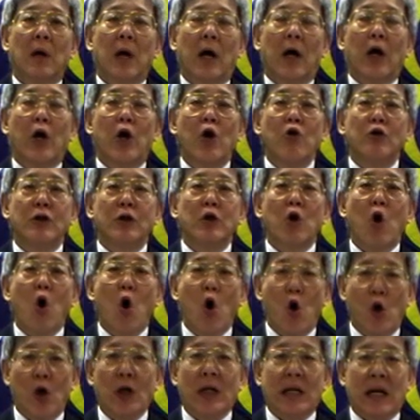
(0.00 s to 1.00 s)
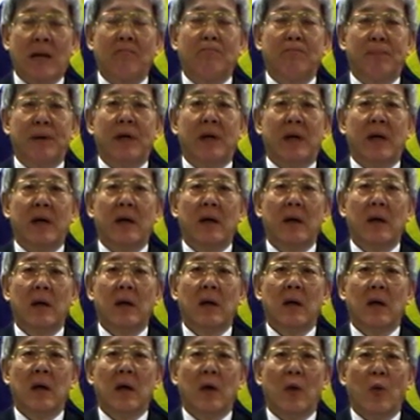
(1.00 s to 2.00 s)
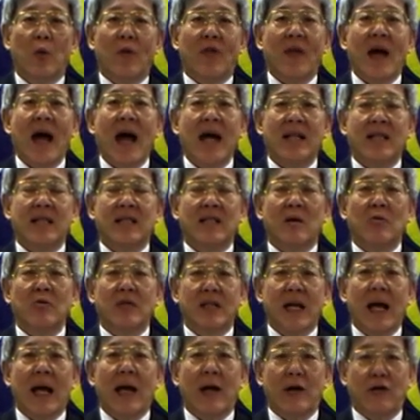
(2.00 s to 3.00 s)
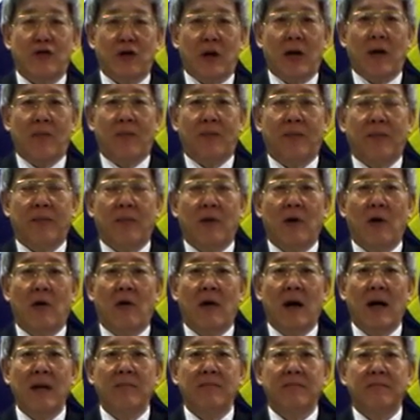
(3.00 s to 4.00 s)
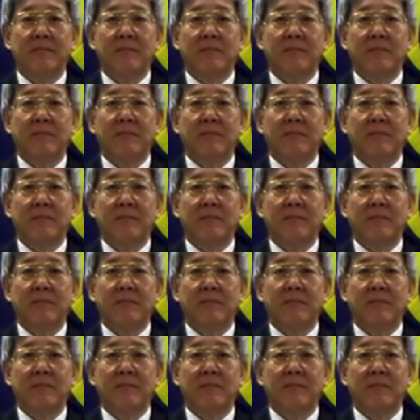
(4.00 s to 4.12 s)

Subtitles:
a Houston oil company with assets in South Asia. All right.